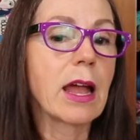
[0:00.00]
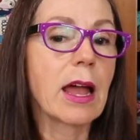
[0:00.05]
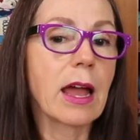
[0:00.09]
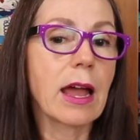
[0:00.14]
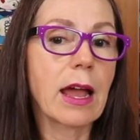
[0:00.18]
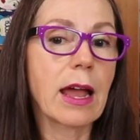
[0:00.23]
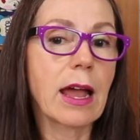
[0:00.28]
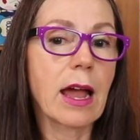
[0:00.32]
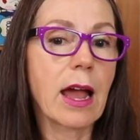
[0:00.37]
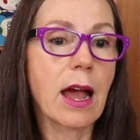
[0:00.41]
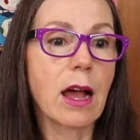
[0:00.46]

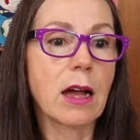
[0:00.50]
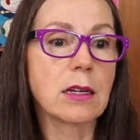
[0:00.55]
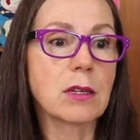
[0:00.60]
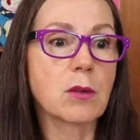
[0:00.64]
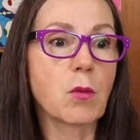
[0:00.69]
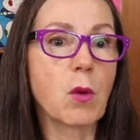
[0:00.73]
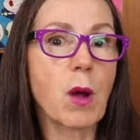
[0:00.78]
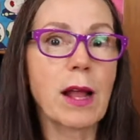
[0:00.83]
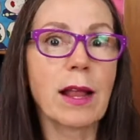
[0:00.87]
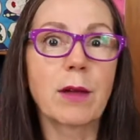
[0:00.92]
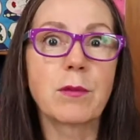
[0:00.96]
and
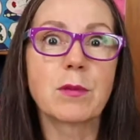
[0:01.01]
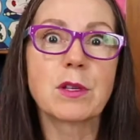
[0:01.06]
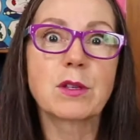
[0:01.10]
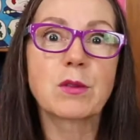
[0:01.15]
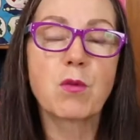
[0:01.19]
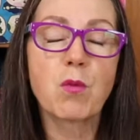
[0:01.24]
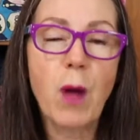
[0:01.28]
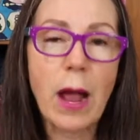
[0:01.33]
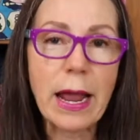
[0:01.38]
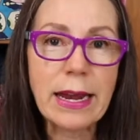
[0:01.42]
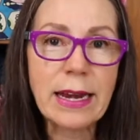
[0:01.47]
while I was
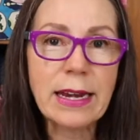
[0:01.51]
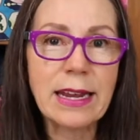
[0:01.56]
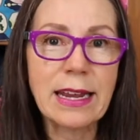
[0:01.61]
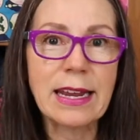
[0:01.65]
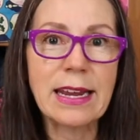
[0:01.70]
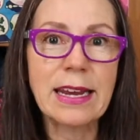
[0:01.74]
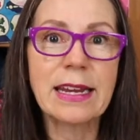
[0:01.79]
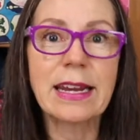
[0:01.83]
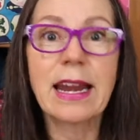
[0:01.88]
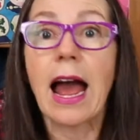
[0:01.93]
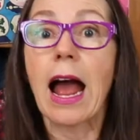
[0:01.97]

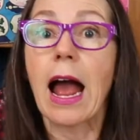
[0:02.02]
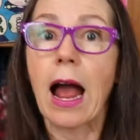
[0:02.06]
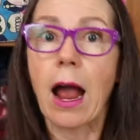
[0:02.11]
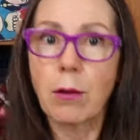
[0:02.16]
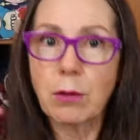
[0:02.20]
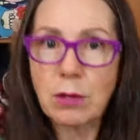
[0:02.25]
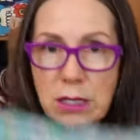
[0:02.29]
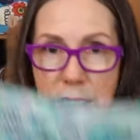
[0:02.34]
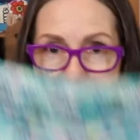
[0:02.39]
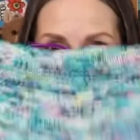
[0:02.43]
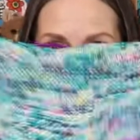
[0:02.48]
waiting, I
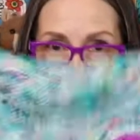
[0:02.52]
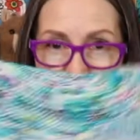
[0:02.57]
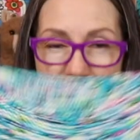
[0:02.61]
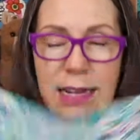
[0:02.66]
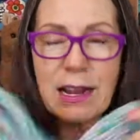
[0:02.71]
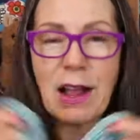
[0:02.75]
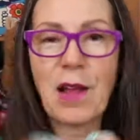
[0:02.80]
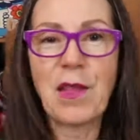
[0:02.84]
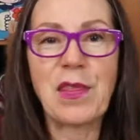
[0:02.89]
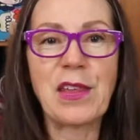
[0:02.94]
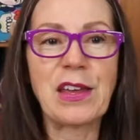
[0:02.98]
was knitting
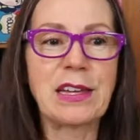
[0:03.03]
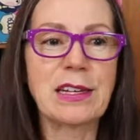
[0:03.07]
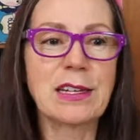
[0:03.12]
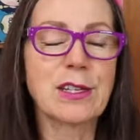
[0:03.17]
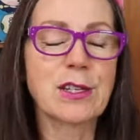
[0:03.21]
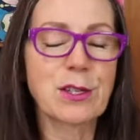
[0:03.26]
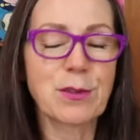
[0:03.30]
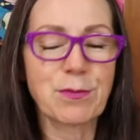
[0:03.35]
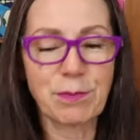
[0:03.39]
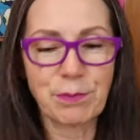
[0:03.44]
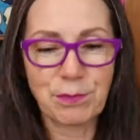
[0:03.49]
on
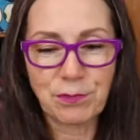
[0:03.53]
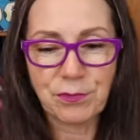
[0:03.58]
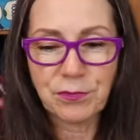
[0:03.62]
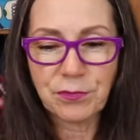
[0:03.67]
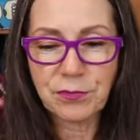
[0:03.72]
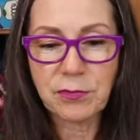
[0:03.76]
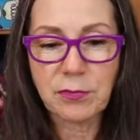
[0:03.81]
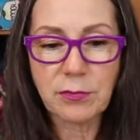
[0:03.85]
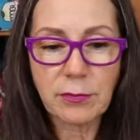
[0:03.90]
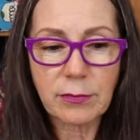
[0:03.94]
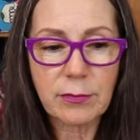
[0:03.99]
this,
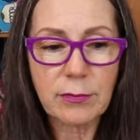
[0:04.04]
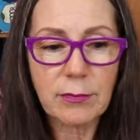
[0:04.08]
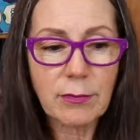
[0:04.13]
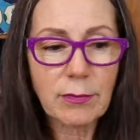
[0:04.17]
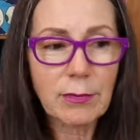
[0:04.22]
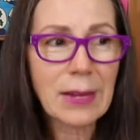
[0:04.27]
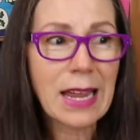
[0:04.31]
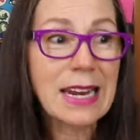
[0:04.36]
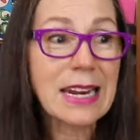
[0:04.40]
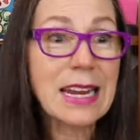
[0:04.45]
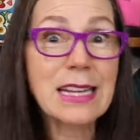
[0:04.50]

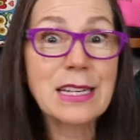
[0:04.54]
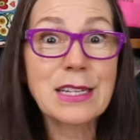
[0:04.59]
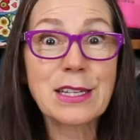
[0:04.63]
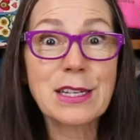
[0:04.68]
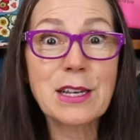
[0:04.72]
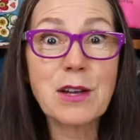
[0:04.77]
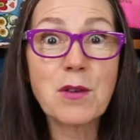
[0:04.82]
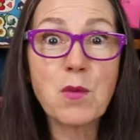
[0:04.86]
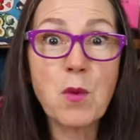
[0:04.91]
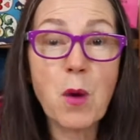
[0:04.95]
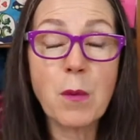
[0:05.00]
and I
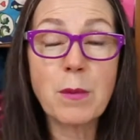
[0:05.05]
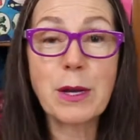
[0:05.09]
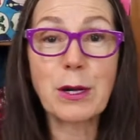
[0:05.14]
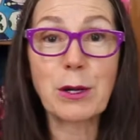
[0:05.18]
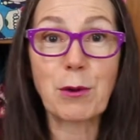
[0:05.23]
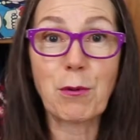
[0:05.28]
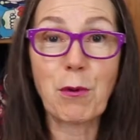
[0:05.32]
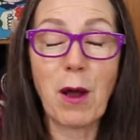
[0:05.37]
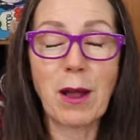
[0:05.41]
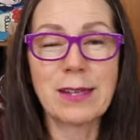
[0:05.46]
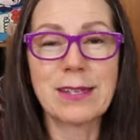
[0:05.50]
see a woman
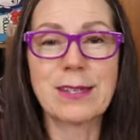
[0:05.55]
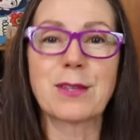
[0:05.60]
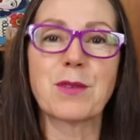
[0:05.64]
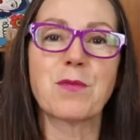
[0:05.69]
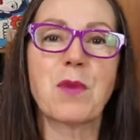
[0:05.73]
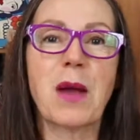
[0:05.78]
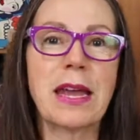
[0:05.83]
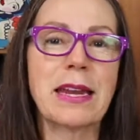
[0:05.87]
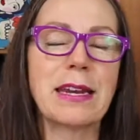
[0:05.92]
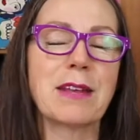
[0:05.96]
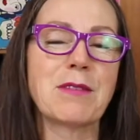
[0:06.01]
across the
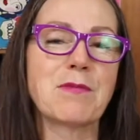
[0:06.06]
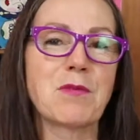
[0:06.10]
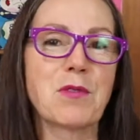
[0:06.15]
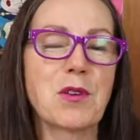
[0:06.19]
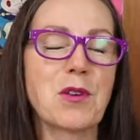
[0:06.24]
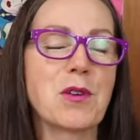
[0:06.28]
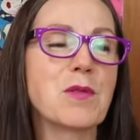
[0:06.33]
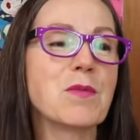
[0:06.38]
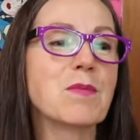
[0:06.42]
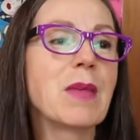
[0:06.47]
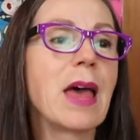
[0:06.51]
waiting
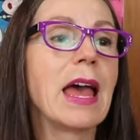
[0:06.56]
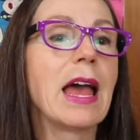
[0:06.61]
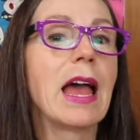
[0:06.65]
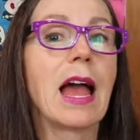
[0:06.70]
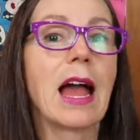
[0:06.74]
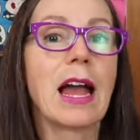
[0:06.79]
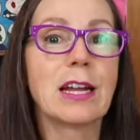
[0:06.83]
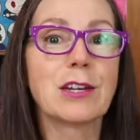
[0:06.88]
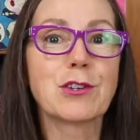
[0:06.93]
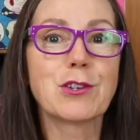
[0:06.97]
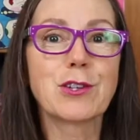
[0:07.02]
room,
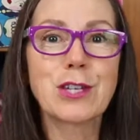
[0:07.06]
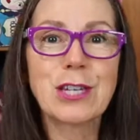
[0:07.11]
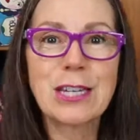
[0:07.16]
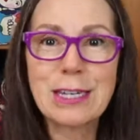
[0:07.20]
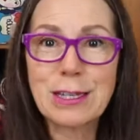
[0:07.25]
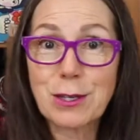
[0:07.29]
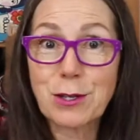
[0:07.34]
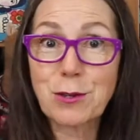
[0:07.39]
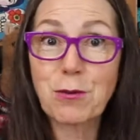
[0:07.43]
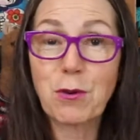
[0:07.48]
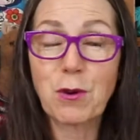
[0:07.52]
and she
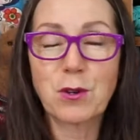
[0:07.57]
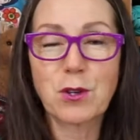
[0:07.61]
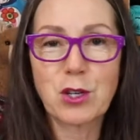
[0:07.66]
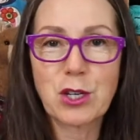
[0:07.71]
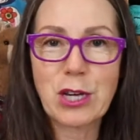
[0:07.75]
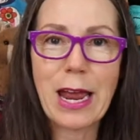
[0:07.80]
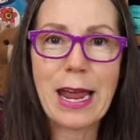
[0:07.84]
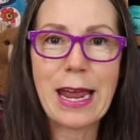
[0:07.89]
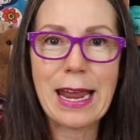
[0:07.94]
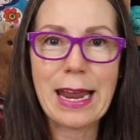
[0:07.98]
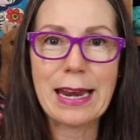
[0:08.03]
is
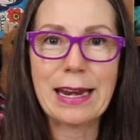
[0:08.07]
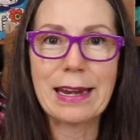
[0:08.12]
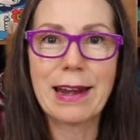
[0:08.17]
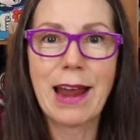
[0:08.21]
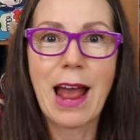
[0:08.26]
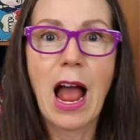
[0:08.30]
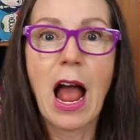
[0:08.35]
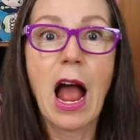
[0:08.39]
crocheting.